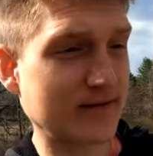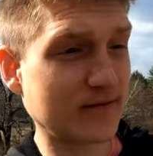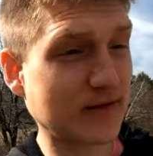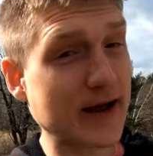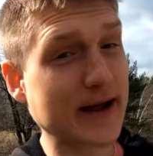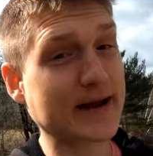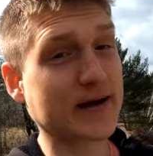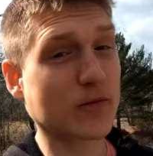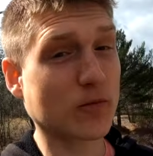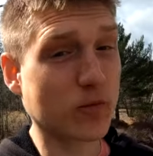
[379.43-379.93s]

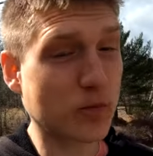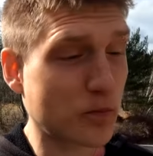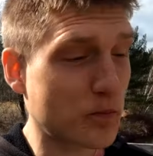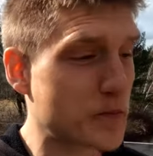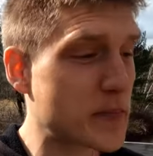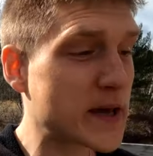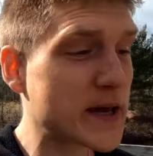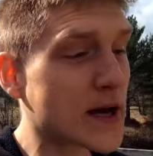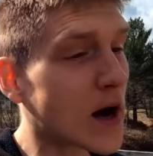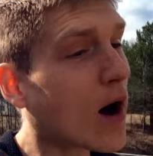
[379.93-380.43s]
like
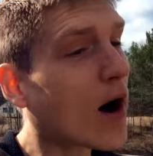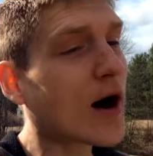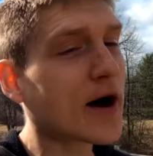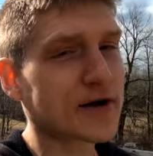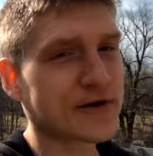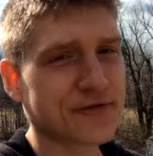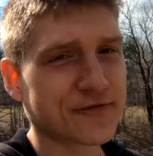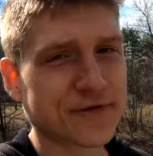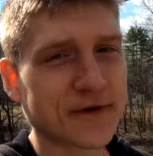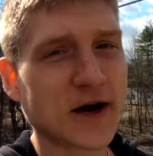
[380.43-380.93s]

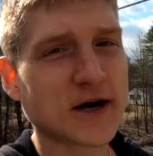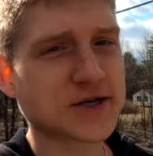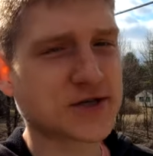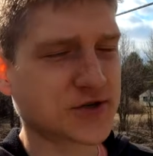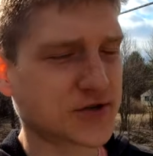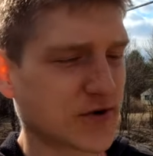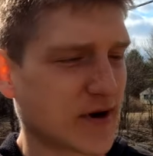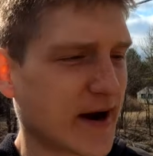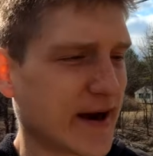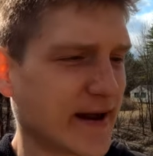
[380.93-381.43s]
beyond
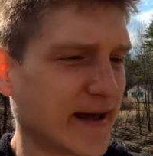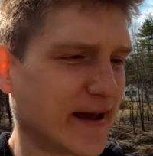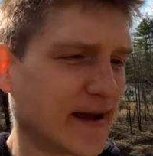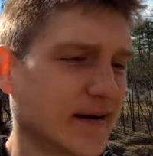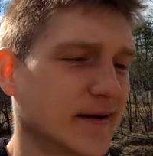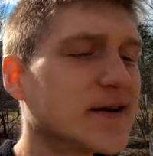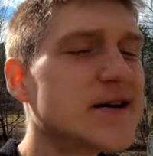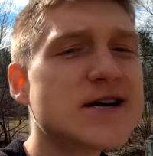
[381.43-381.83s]
frustrating.